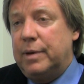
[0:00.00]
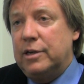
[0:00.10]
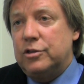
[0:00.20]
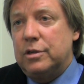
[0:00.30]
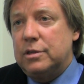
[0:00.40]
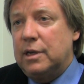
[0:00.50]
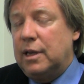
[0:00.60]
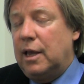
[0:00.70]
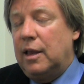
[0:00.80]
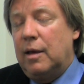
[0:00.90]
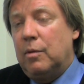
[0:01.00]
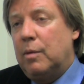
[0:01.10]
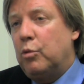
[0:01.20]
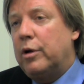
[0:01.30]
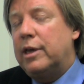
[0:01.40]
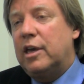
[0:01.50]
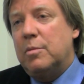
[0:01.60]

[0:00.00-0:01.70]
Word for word: patients, and, and I'm working in